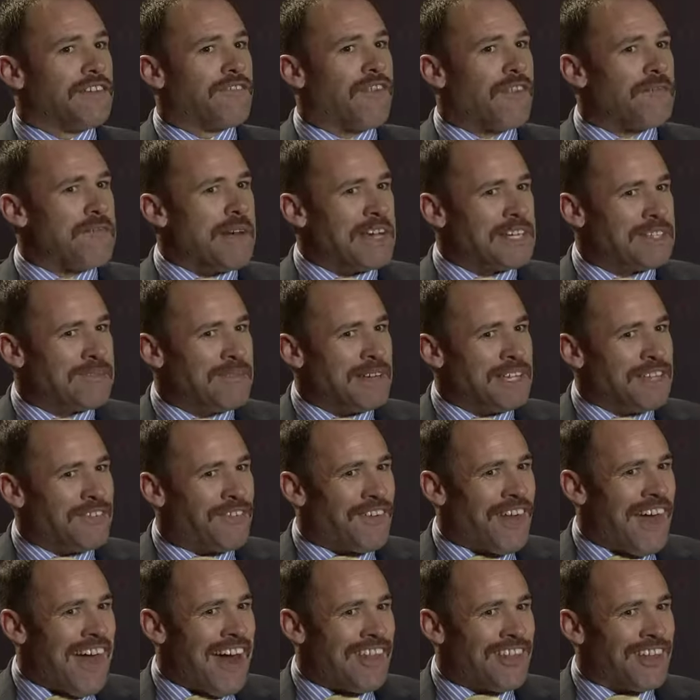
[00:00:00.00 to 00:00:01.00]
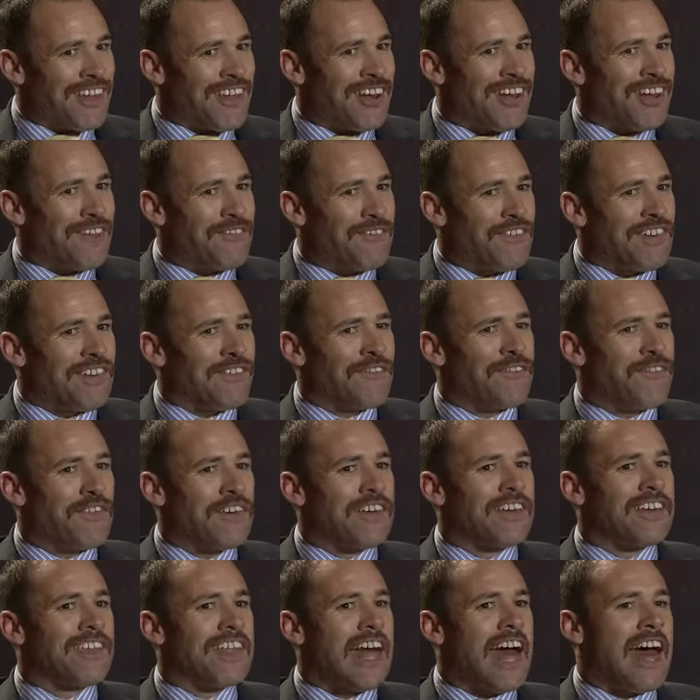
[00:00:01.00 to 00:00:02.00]
different measurements for how they're going to
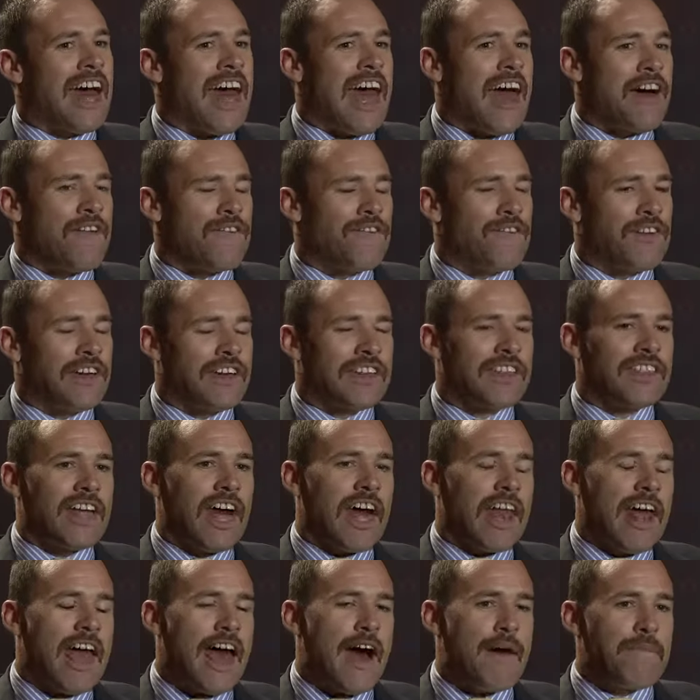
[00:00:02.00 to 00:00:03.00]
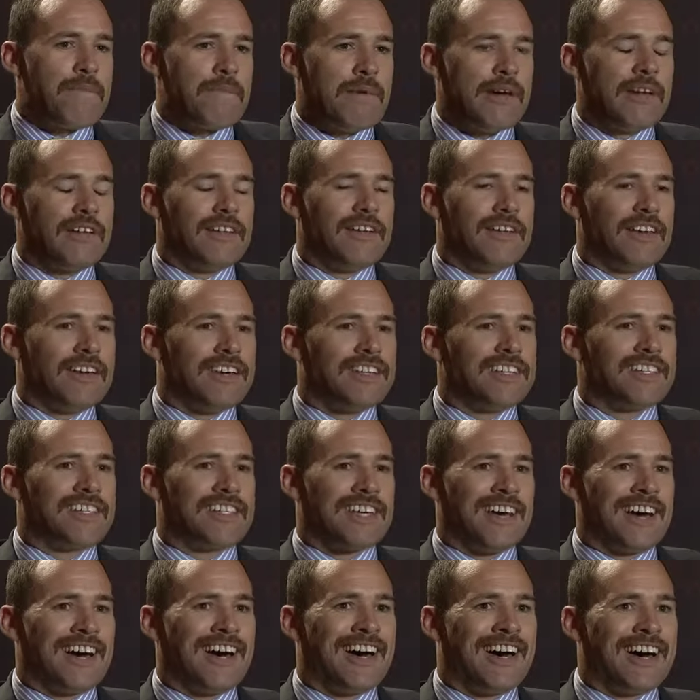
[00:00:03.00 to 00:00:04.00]
figure that out, but
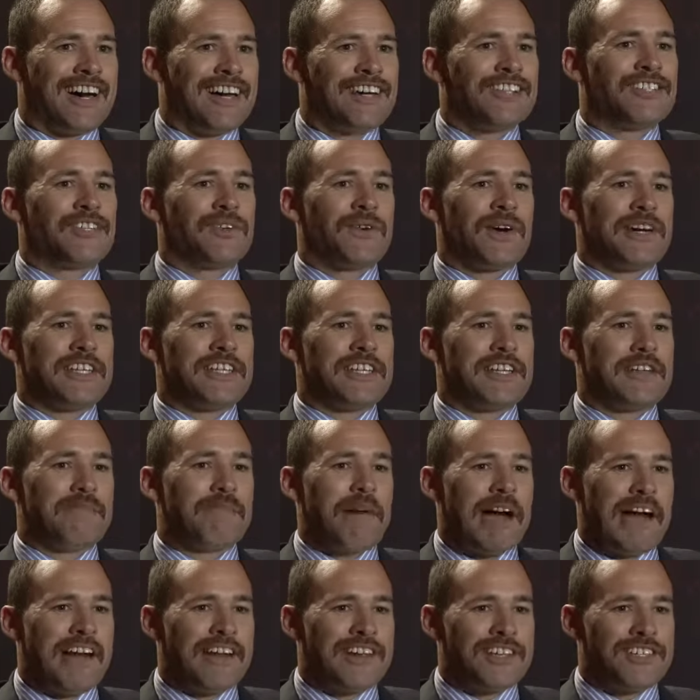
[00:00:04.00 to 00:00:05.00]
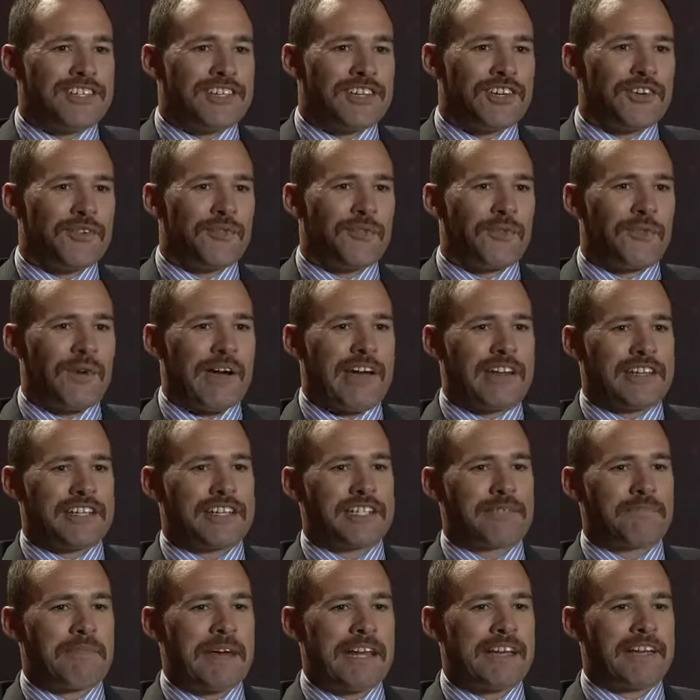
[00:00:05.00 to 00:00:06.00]
it's always a debate as to where
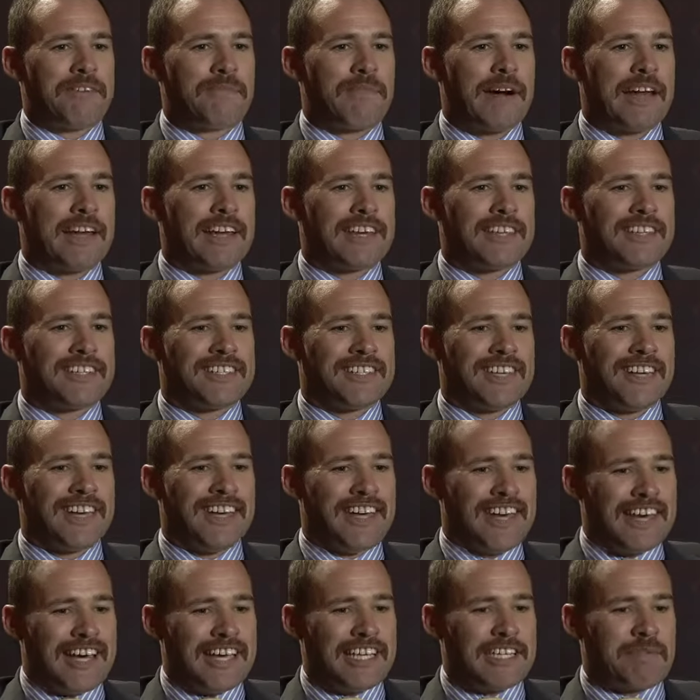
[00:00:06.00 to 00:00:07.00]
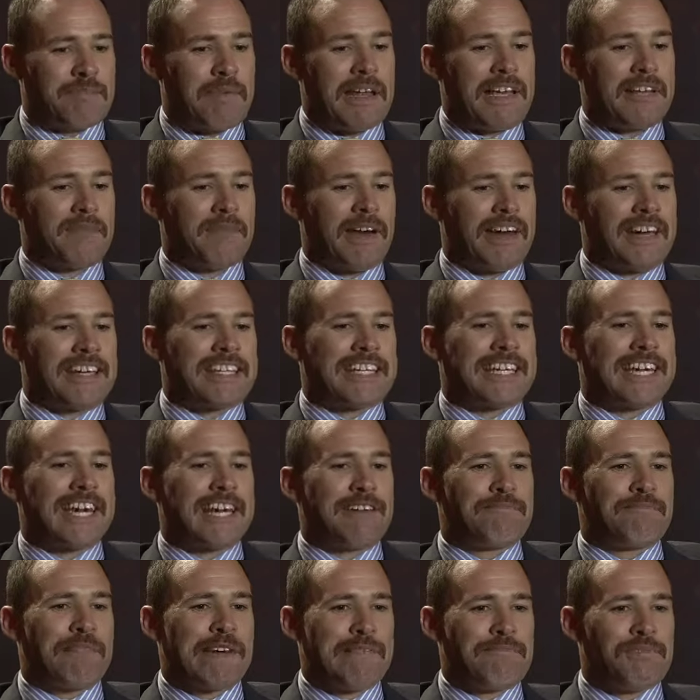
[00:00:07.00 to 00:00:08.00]
to spend your money. It's spend your money to
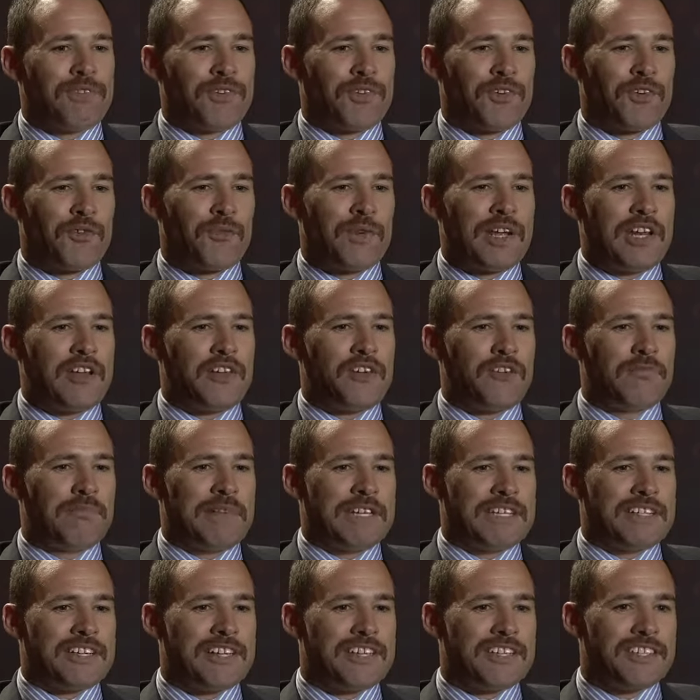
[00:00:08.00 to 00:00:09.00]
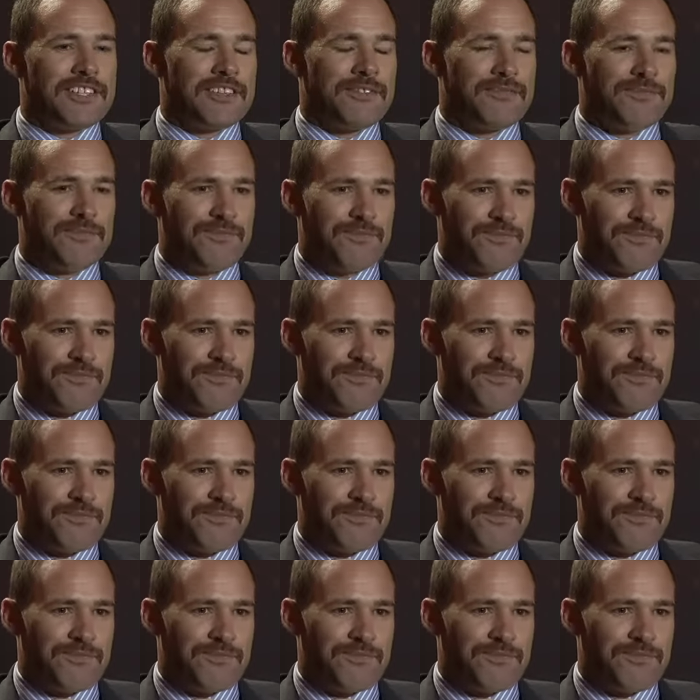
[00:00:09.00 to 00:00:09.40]
keep people or to win new business.